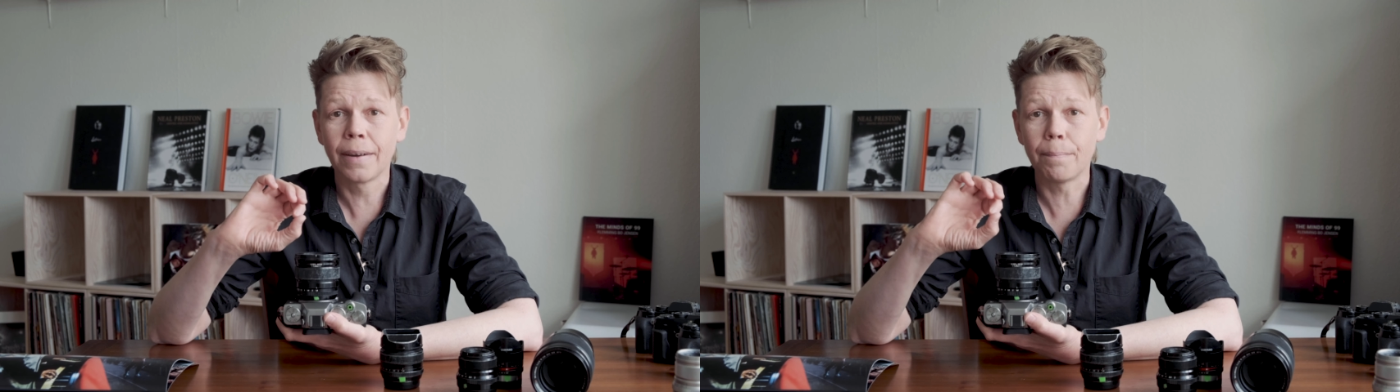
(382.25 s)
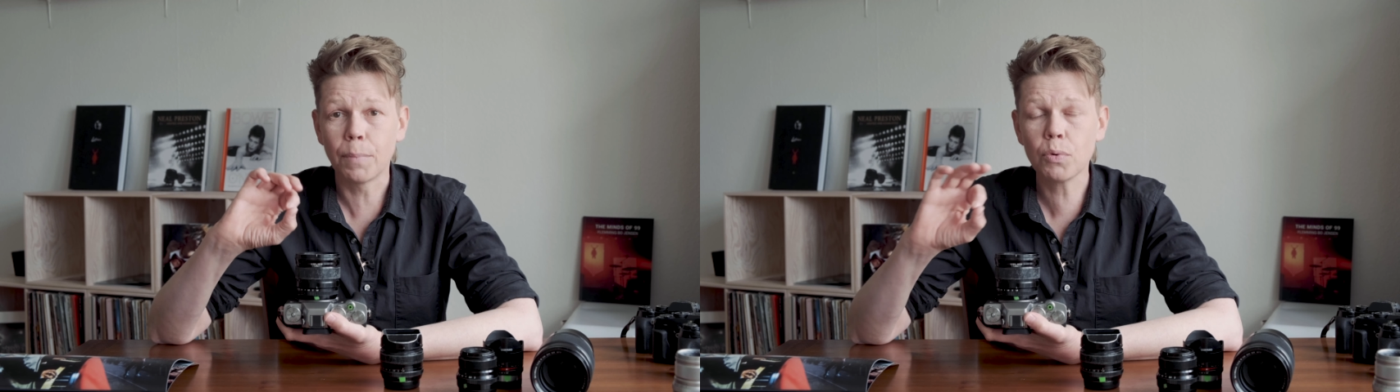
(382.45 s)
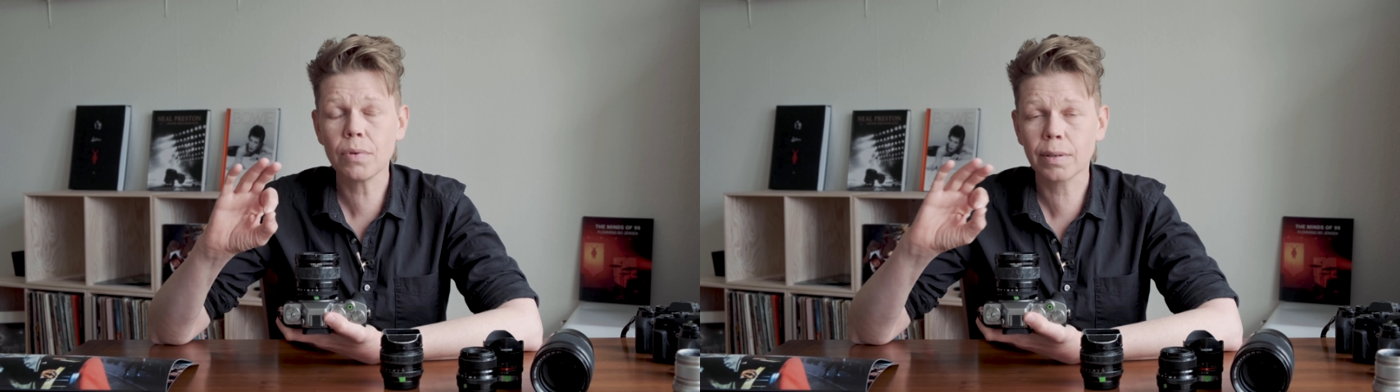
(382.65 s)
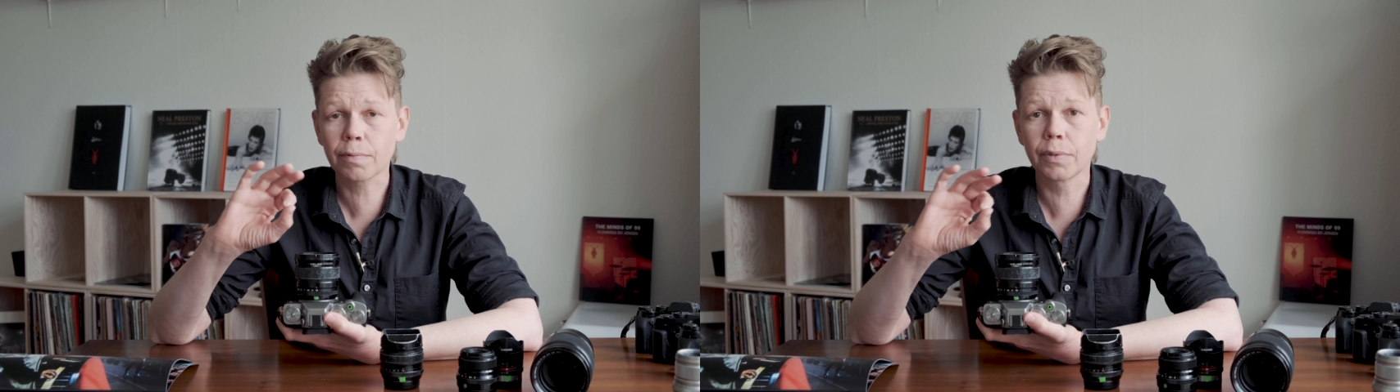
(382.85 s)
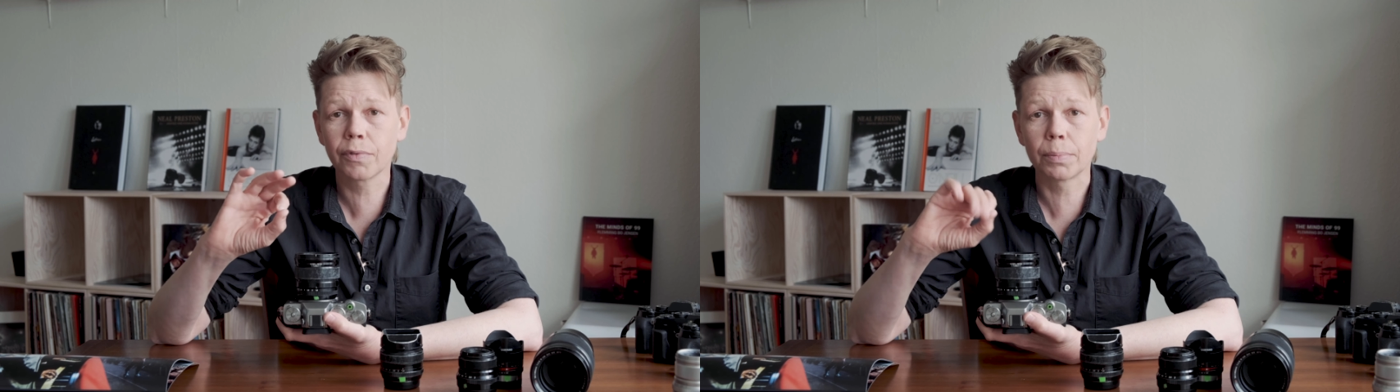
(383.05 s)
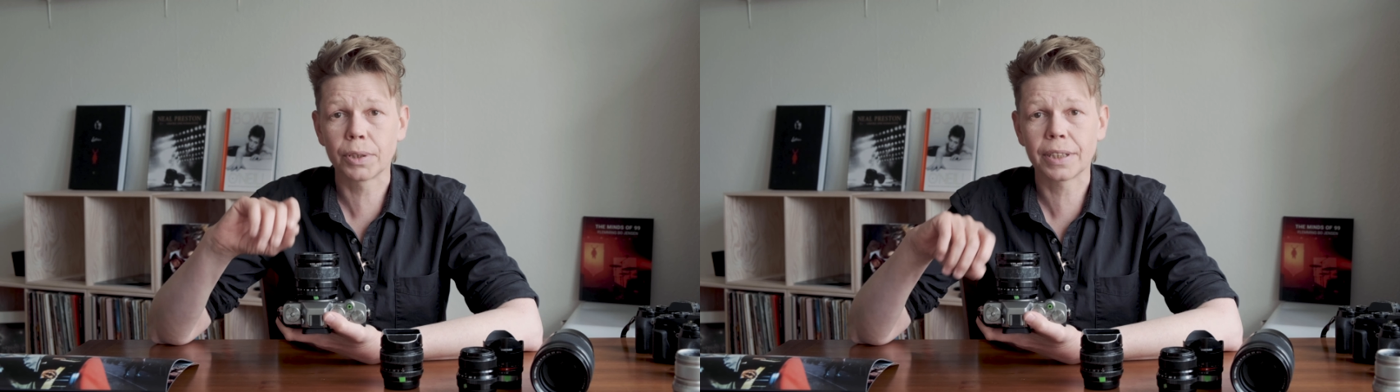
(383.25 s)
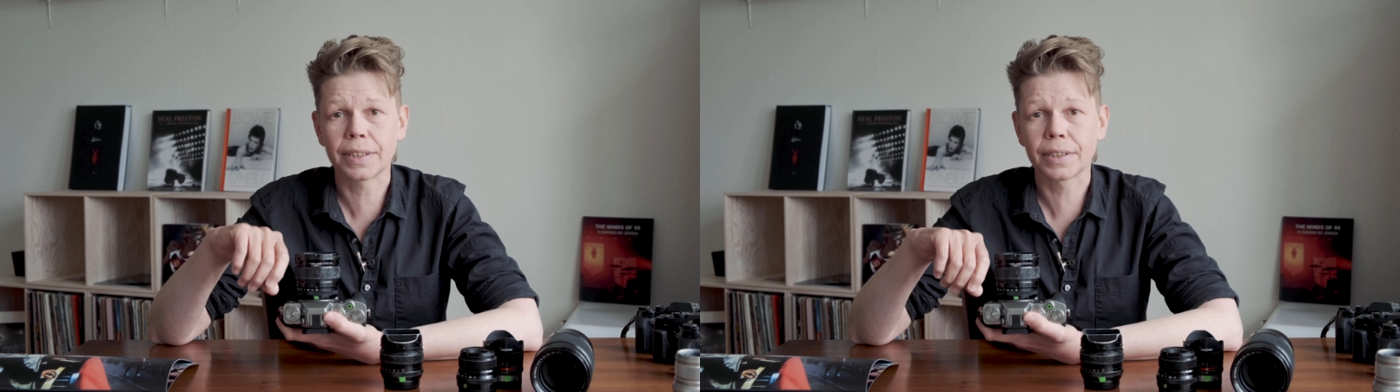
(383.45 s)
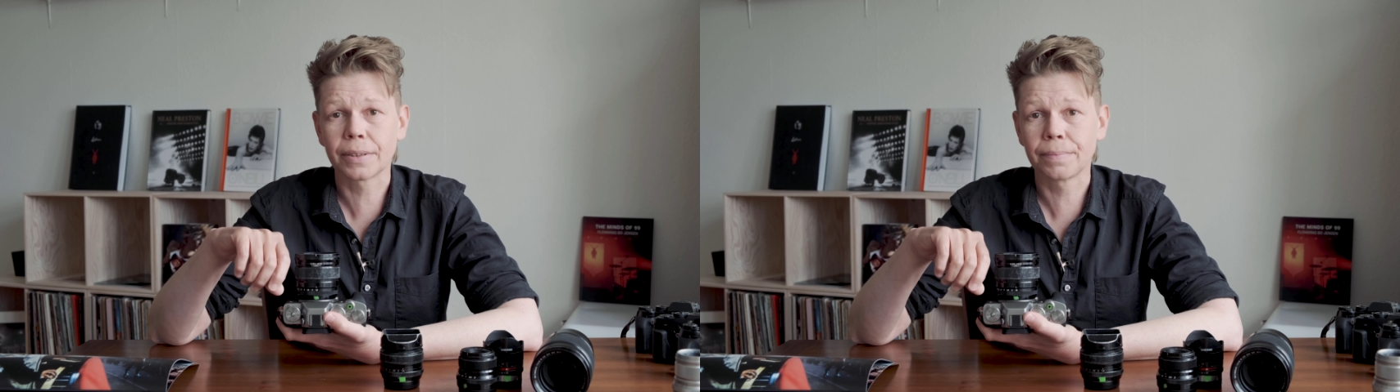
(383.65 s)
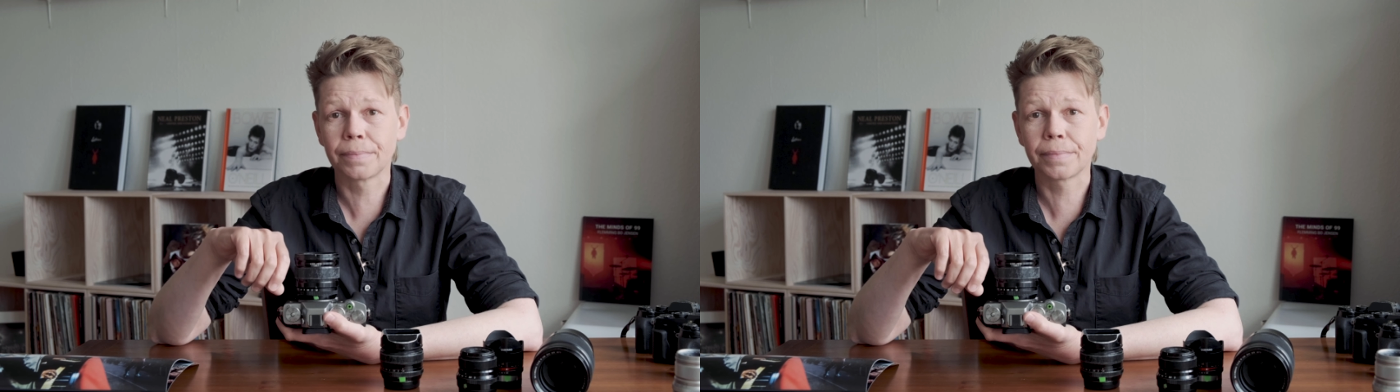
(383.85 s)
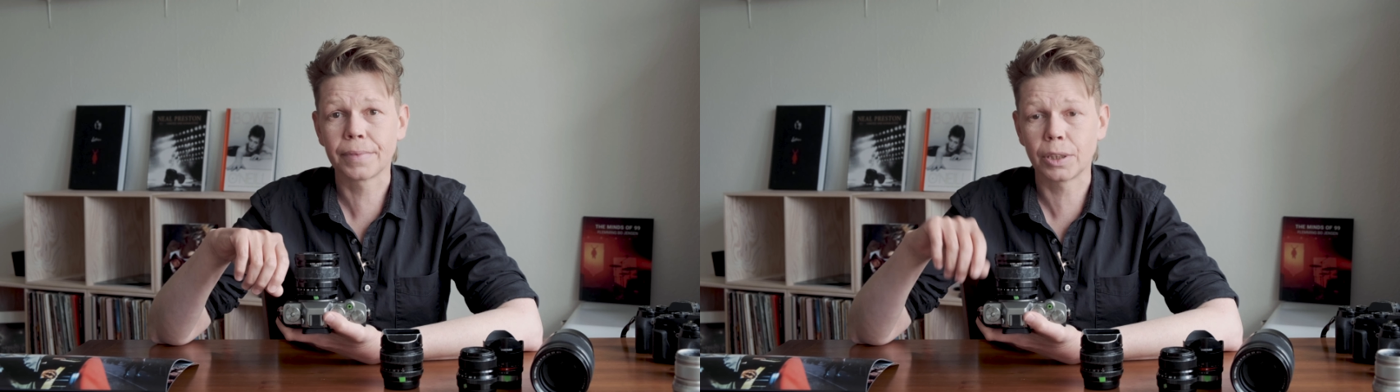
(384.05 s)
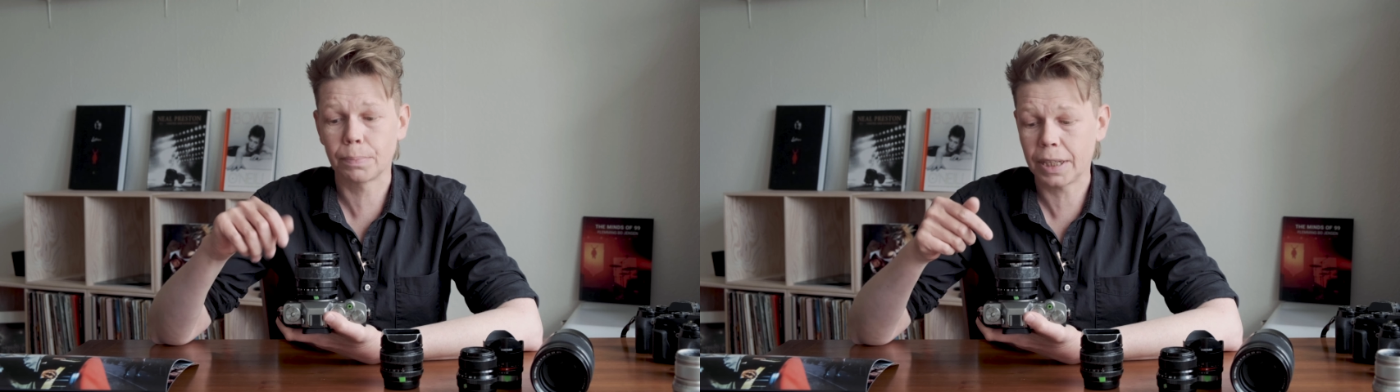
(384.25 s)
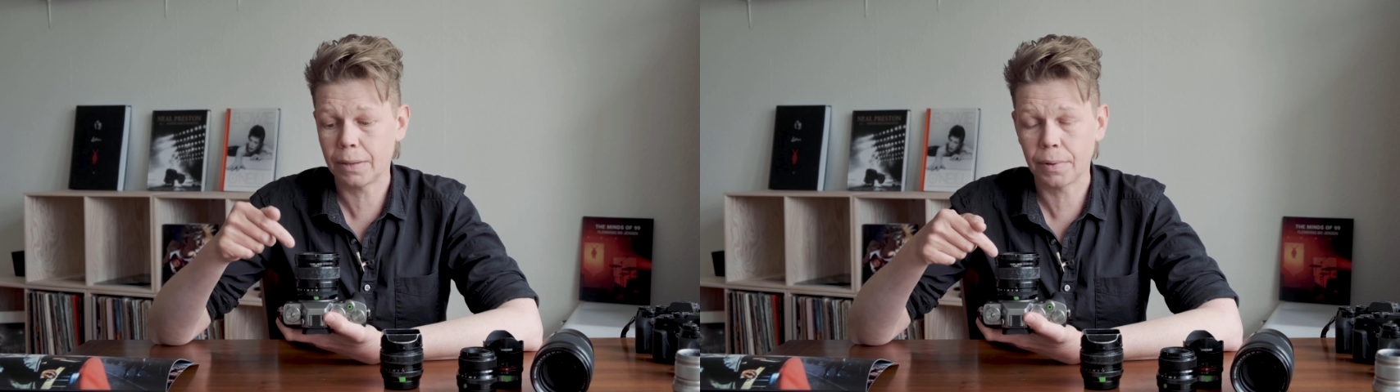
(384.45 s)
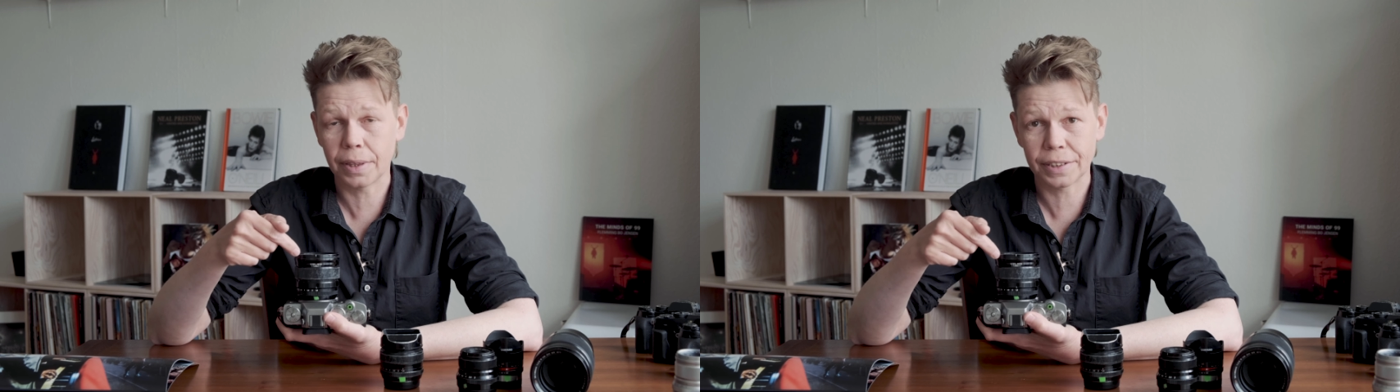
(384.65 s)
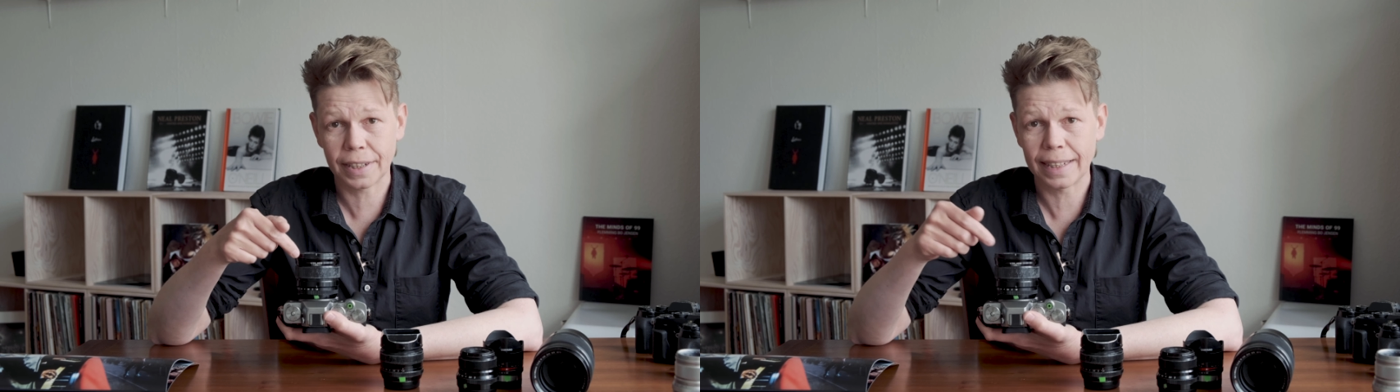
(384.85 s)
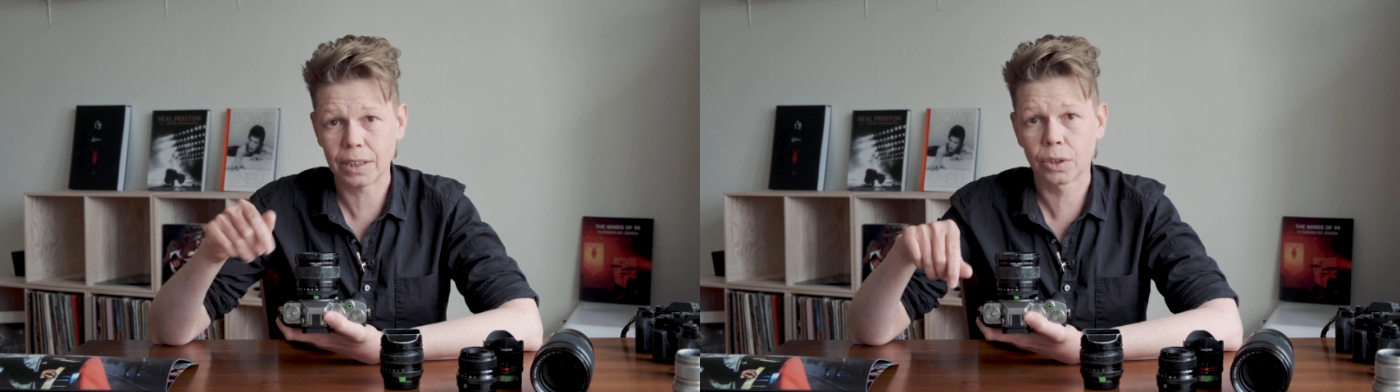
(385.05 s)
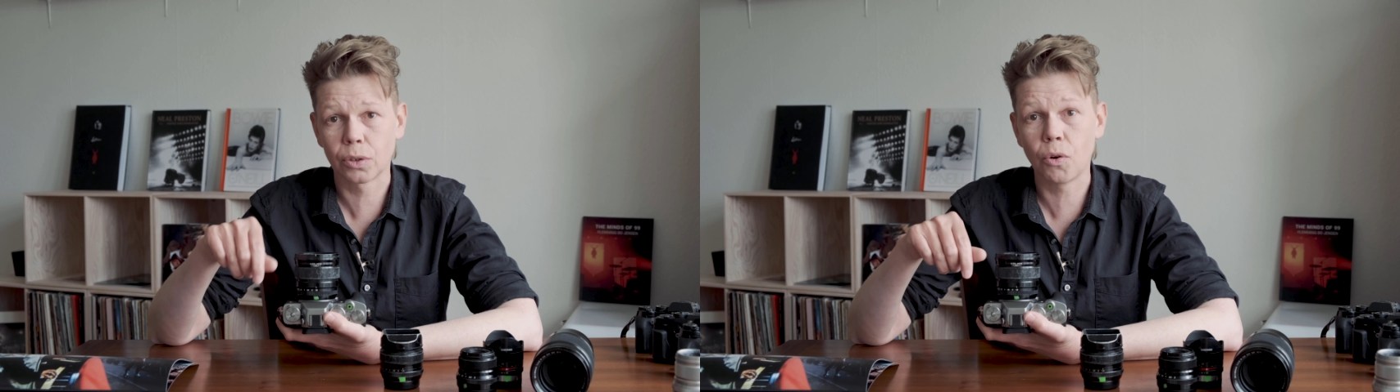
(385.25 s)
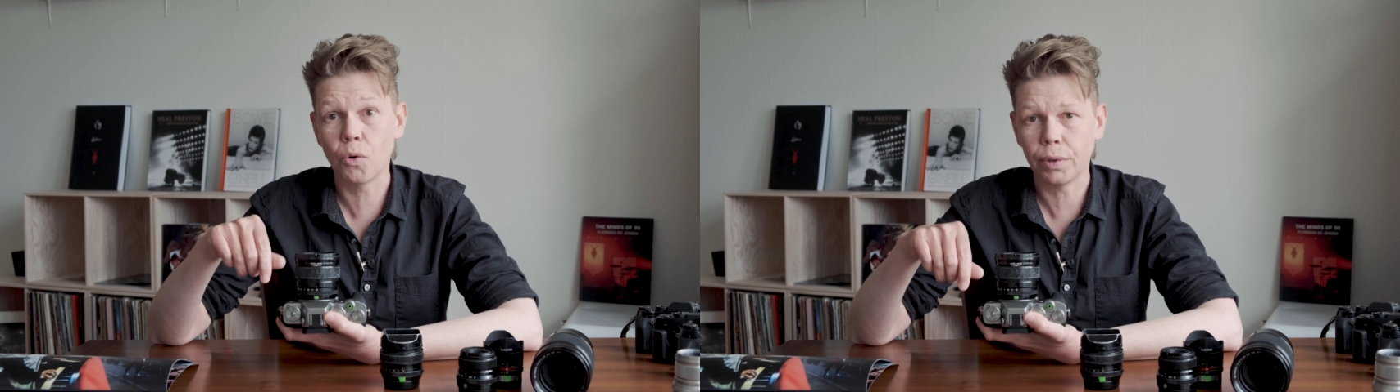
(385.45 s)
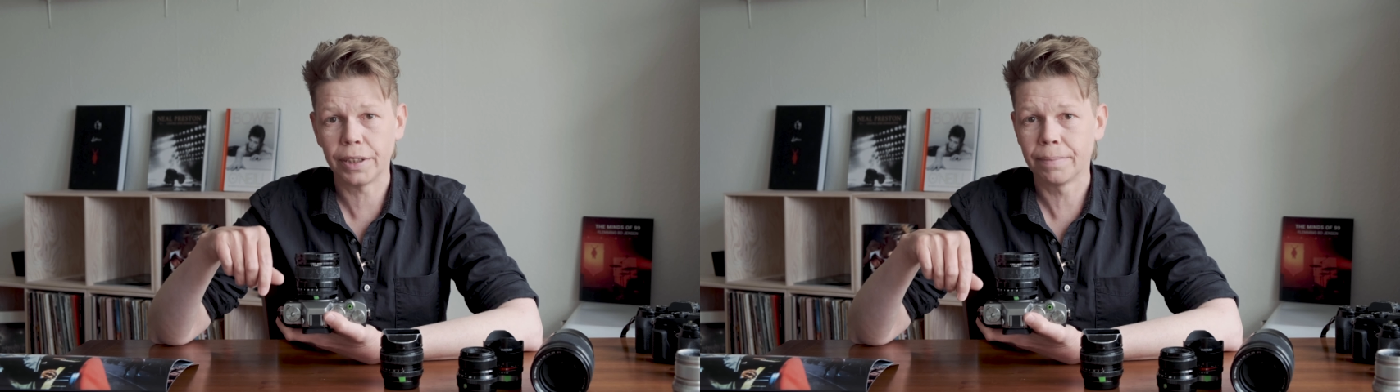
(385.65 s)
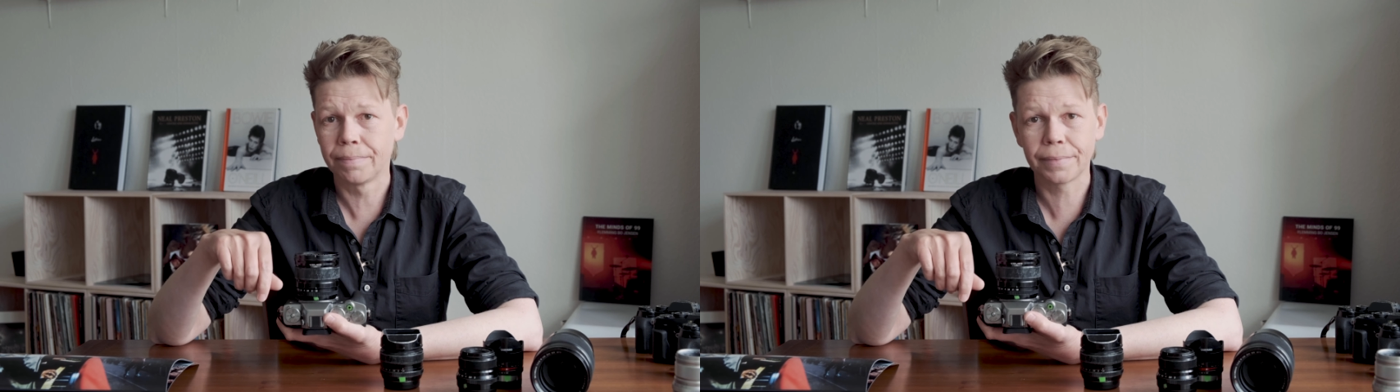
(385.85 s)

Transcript: more than fifty percent is made with this lens only.